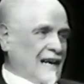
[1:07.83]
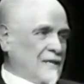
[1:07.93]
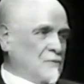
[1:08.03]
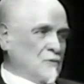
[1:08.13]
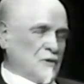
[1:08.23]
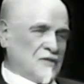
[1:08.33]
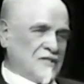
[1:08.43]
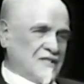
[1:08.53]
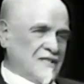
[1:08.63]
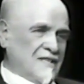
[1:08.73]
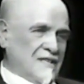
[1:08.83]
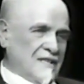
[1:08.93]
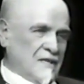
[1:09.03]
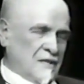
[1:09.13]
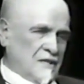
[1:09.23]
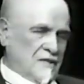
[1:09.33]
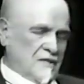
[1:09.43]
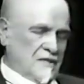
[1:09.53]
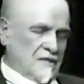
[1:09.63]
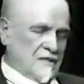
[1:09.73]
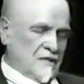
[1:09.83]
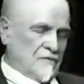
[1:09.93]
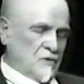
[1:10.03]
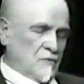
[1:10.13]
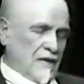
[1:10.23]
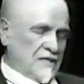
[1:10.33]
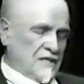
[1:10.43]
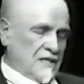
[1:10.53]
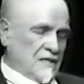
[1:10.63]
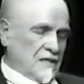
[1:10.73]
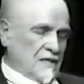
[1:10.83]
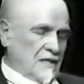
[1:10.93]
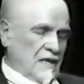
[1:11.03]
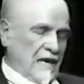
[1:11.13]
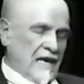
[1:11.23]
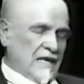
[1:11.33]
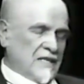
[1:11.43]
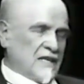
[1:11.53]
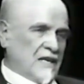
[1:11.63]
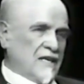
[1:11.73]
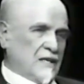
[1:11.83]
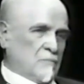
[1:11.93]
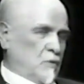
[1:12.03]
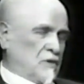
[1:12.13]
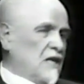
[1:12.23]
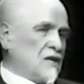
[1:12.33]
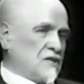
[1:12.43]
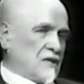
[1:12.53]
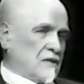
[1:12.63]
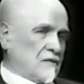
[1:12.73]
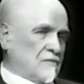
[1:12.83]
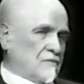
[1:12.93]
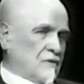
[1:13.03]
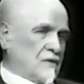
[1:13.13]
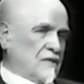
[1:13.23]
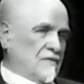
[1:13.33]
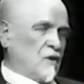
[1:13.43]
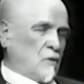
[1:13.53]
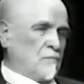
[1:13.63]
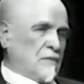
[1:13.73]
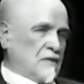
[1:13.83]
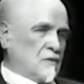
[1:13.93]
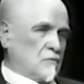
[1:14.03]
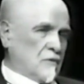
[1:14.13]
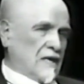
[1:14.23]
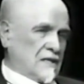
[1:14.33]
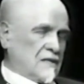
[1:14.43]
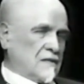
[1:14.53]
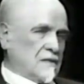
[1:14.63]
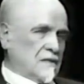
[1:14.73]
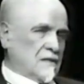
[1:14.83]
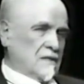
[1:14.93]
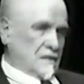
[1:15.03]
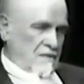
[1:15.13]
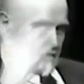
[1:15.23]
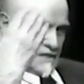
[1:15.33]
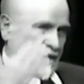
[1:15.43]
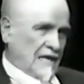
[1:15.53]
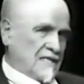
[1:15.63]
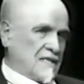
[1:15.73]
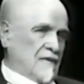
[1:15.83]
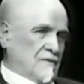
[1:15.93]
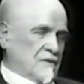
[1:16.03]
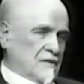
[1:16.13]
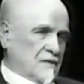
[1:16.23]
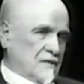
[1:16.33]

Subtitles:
I do not see in individuality any clear potential for development toward the highest level.